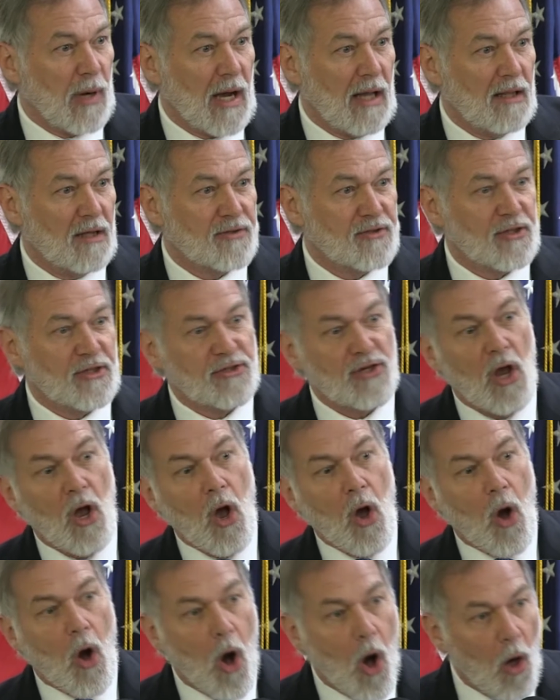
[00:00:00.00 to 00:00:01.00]
policies
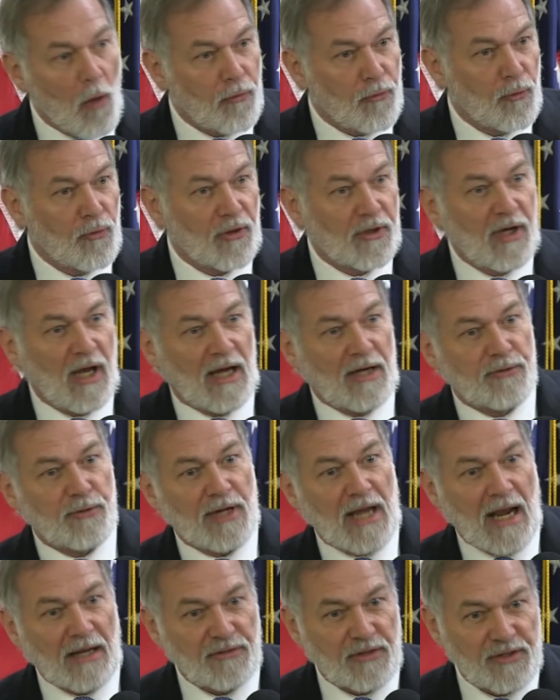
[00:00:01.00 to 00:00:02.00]
all through the
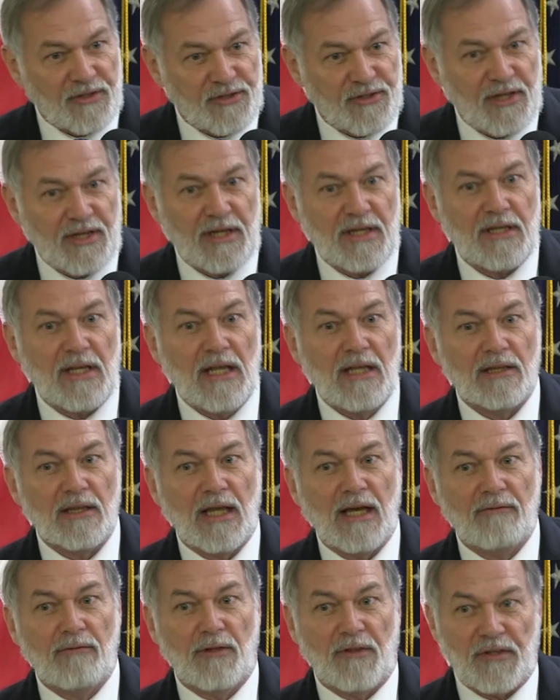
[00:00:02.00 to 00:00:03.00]
country at the city
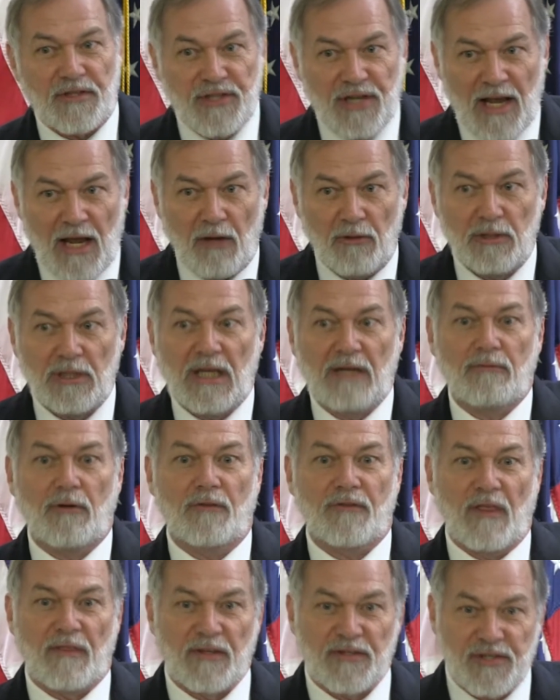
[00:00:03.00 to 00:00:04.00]
level, the town
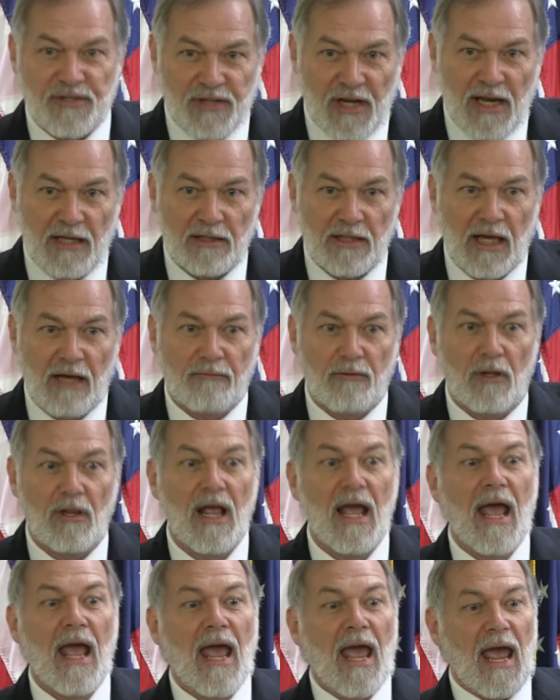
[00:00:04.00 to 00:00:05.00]
level, then the state
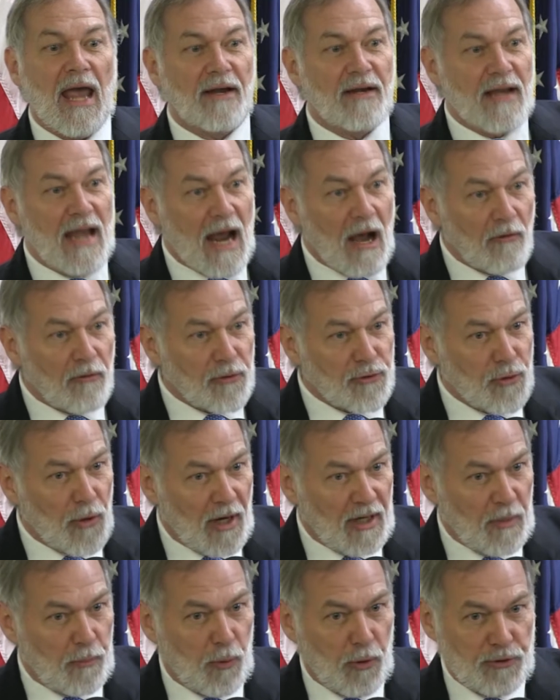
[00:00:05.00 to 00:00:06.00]
level, and now they're
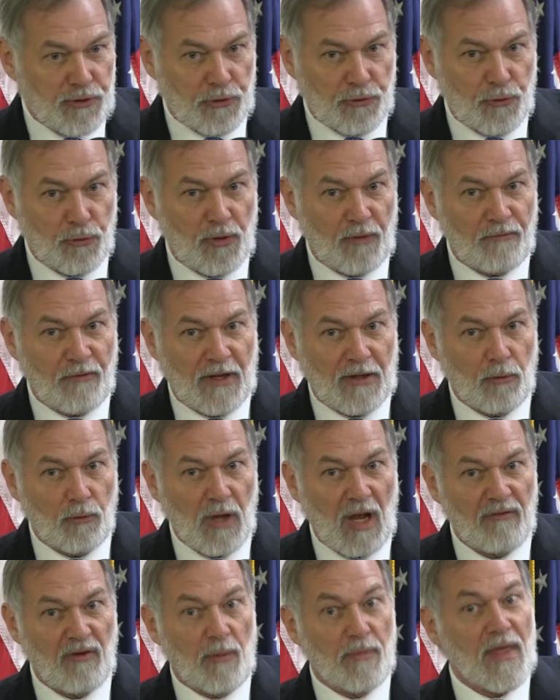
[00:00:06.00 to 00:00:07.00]
trying to push it through the
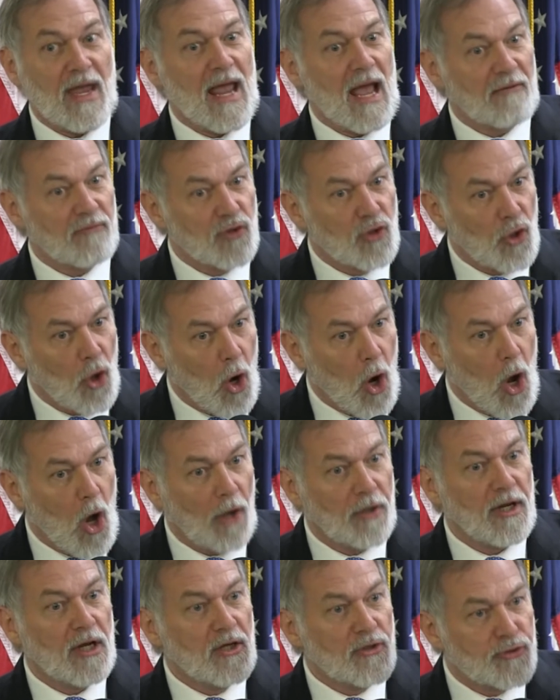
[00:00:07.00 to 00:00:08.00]
federal government. They have
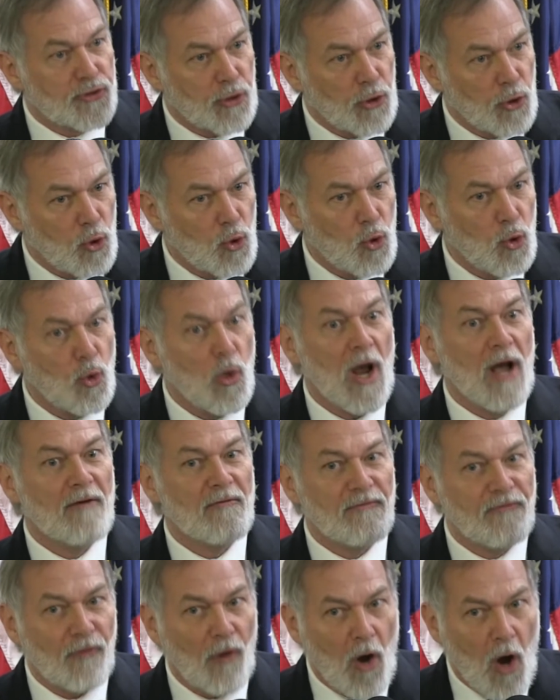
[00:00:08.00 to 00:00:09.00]
gone too
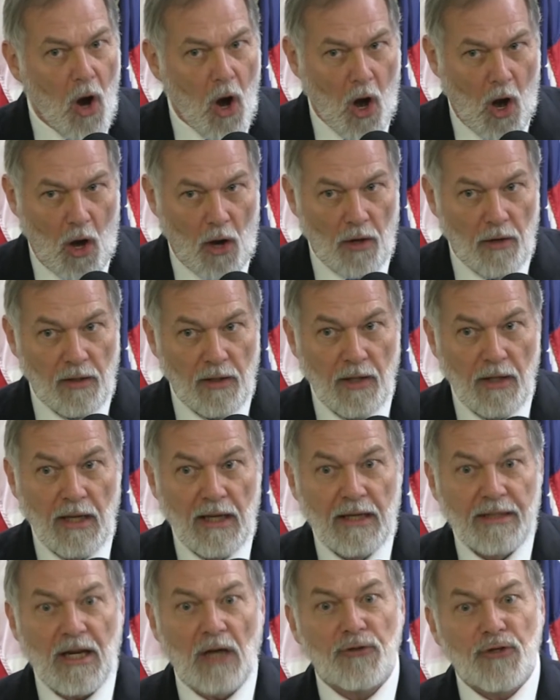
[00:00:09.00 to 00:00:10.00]
far.
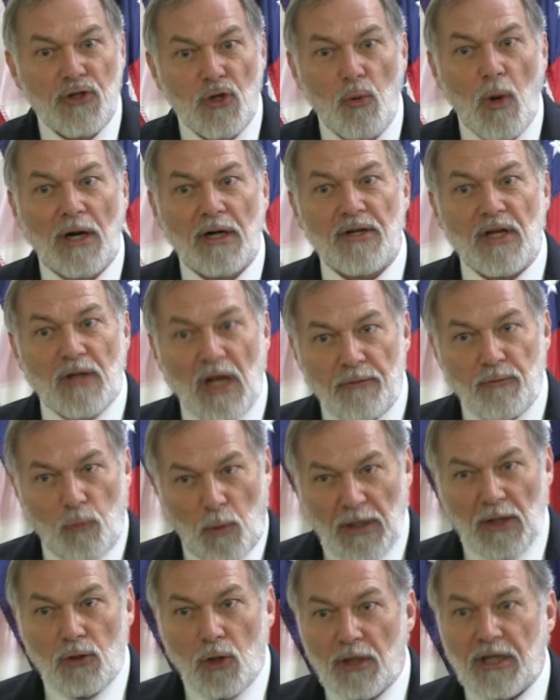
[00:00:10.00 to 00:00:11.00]
Now, do you want
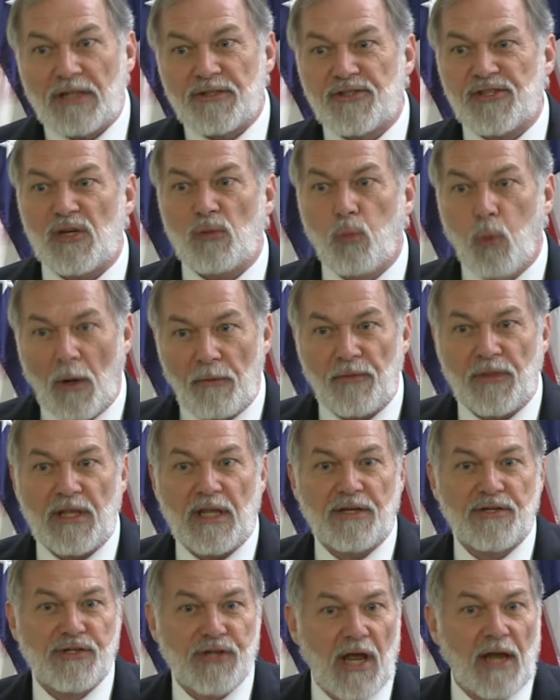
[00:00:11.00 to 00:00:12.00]
to look and see what
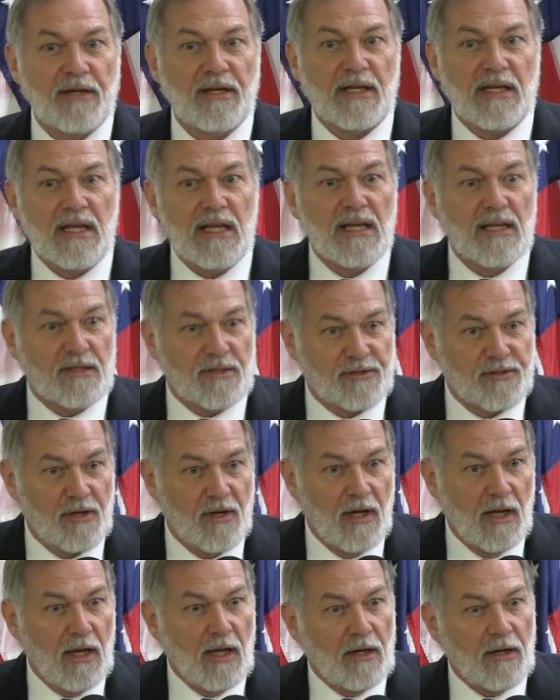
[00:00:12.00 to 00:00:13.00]
the agenda is?
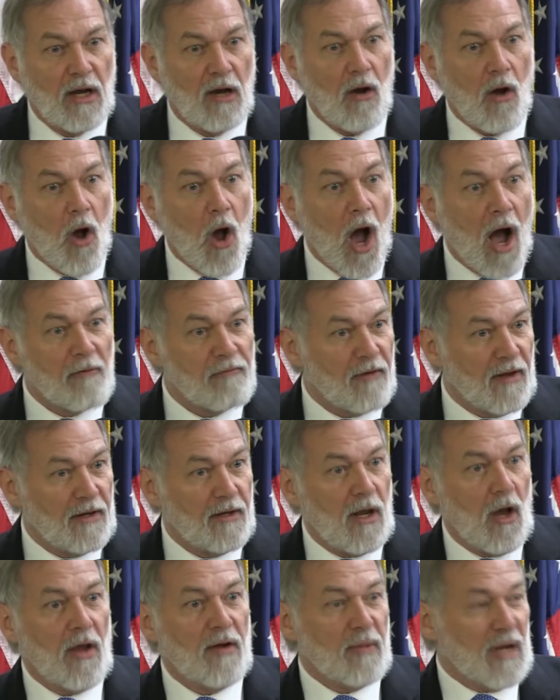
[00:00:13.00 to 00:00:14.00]
Now,
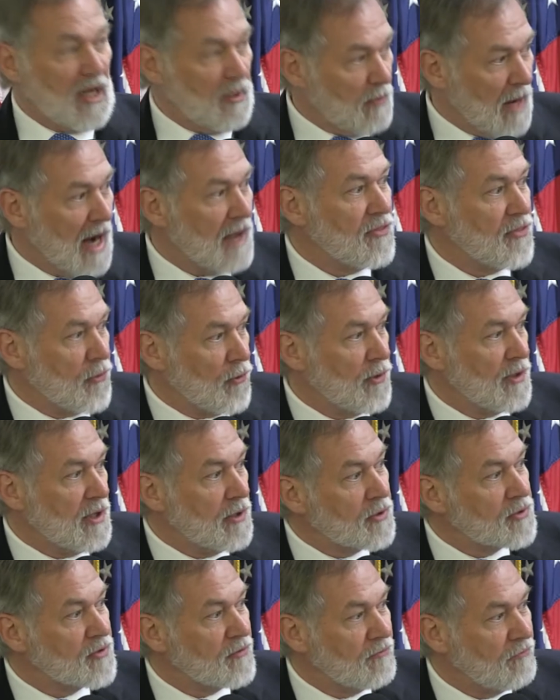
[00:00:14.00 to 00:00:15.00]
often, in my 30
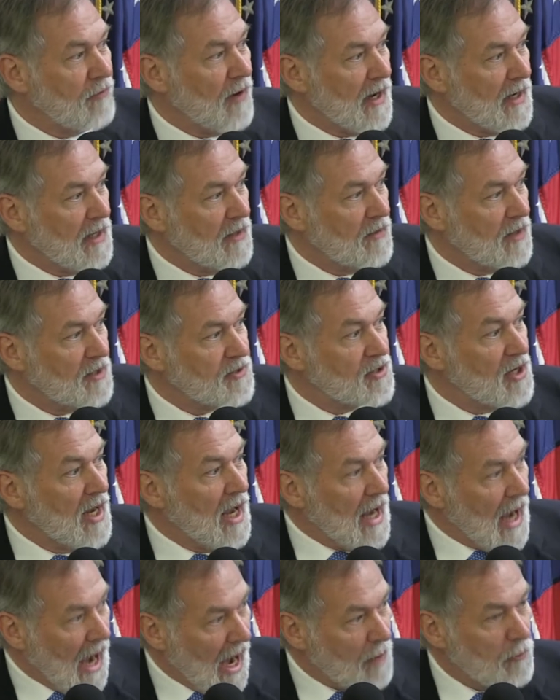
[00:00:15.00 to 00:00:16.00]
years of fighting this,
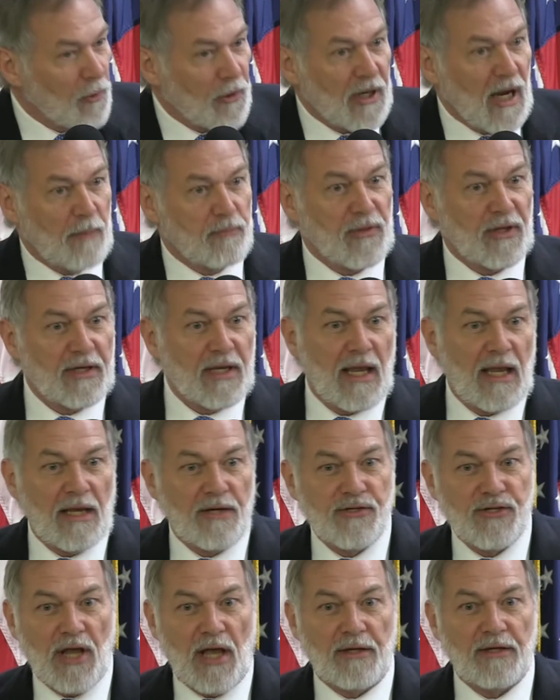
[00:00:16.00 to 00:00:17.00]
I bring up the gay
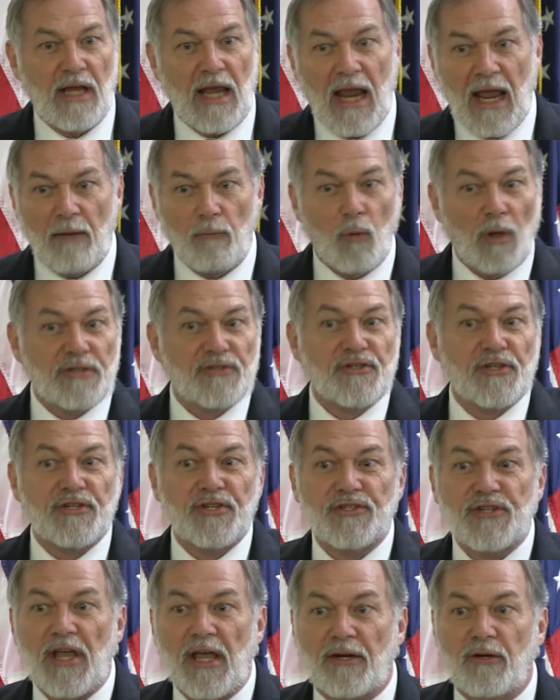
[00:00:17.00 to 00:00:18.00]
agenda, and what's the
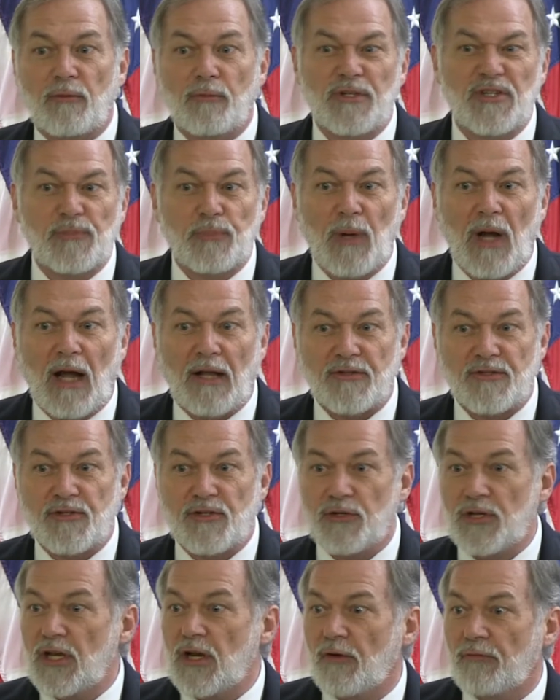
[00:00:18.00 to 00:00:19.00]
standard response?
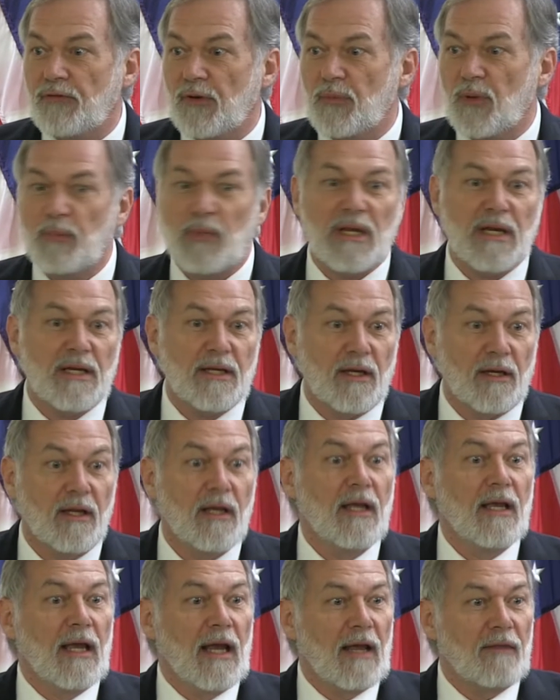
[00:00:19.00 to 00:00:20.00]
Do you hear from the media
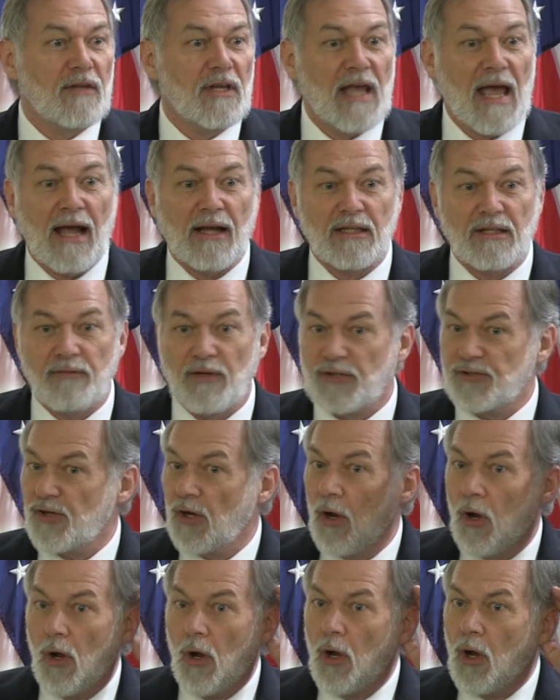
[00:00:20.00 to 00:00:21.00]
and the activists?
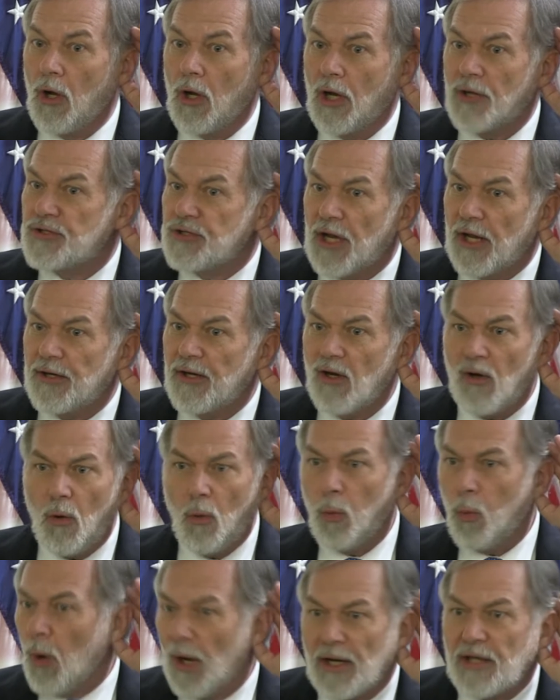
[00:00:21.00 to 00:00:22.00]
Agenda?
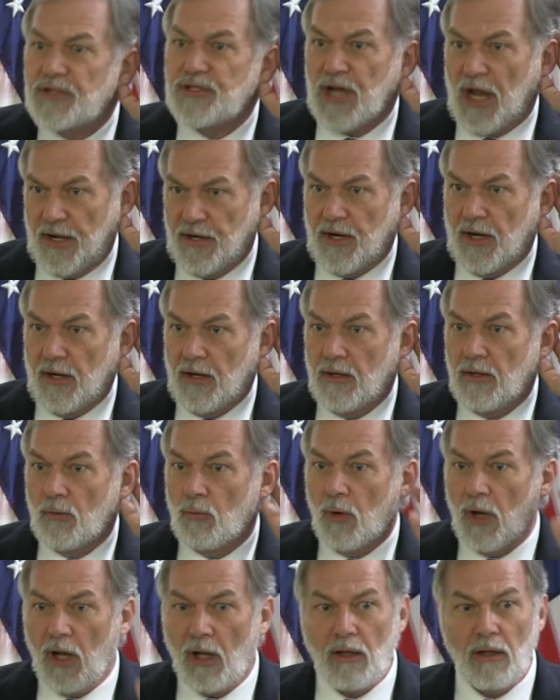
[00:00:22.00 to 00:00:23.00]
What agenda?
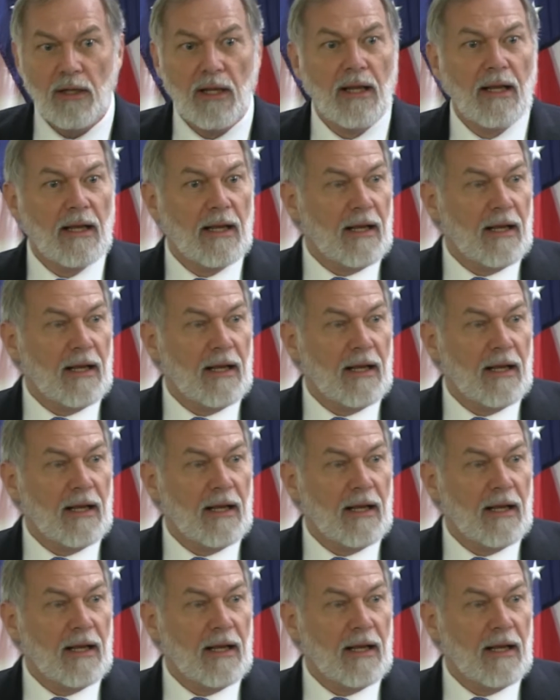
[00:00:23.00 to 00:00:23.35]
Well,